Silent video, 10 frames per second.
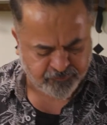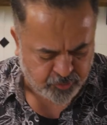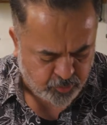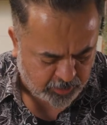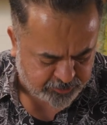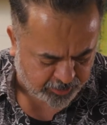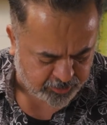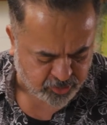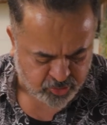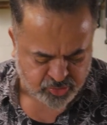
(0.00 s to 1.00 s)
you are trying
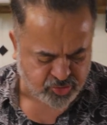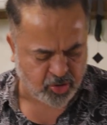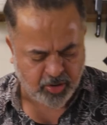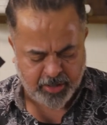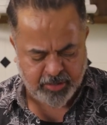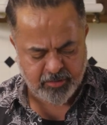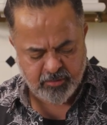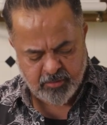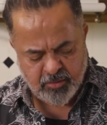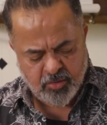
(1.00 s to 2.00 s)
to use your hand,
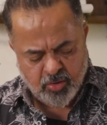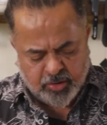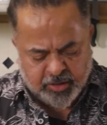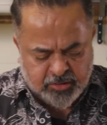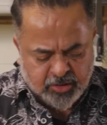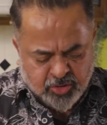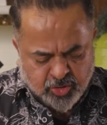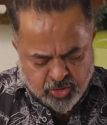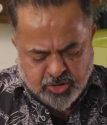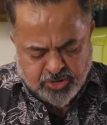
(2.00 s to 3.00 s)
okay, in the good
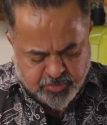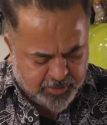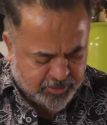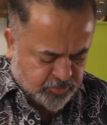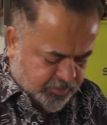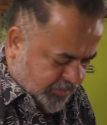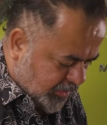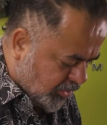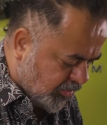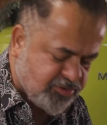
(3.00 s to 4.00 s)
old days we had to, but
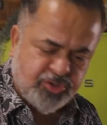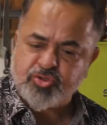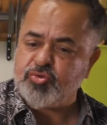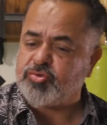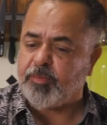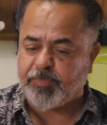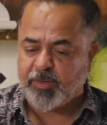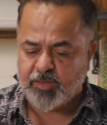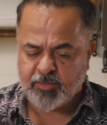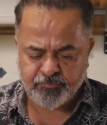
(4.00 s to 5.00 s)
now I just use a
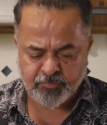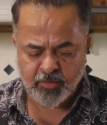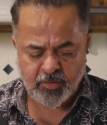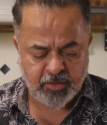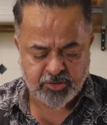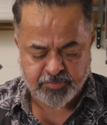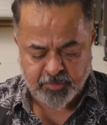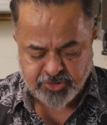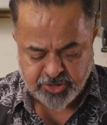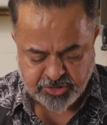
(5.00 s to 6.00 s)
peeler. It's
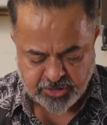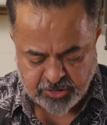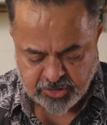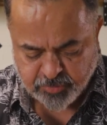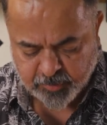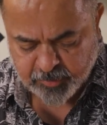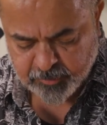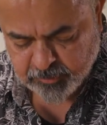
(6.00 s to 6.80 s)
much easier this way,